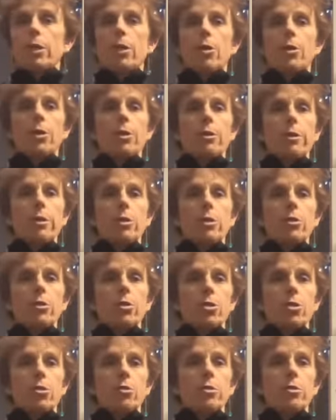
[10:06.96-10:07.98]
know you're in
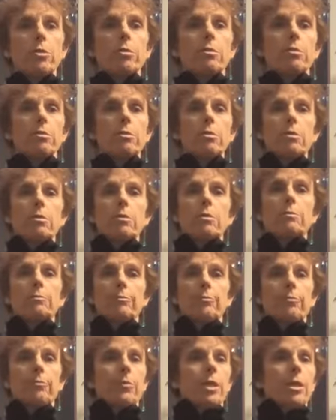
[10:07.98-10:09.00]
neutral.
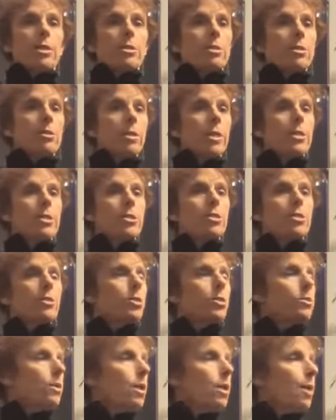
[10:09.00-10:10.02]
So let's
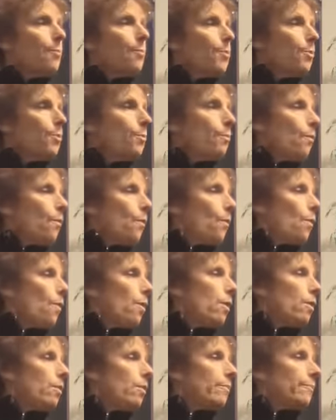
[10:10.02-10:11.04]
do a couple
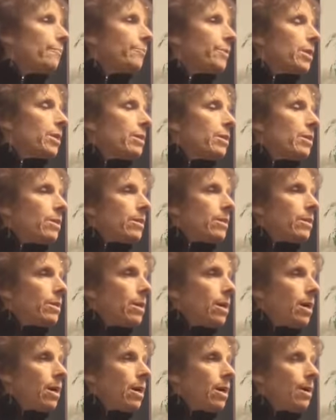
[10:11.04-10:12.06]
more.
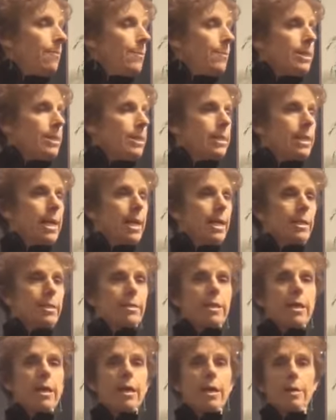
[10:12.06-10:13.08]
This
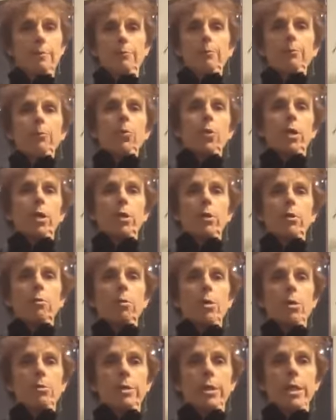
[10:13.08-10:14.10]
next time we're going to
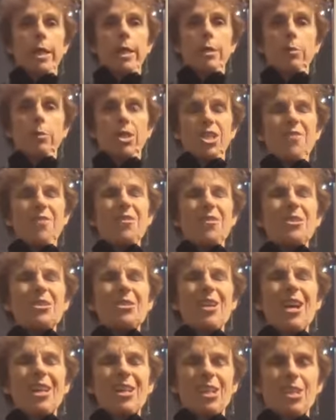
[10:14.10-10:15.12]
rotate whichever
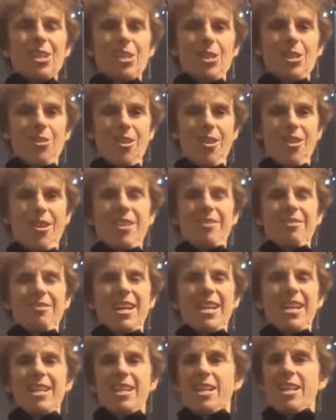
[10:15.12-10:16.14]
direction you're on,
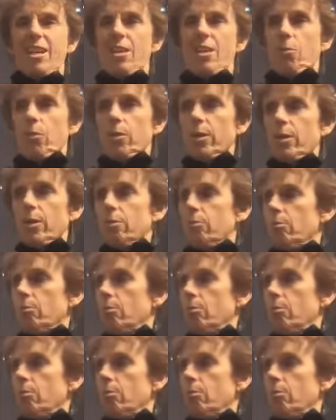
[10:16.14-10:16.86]
right? We're going to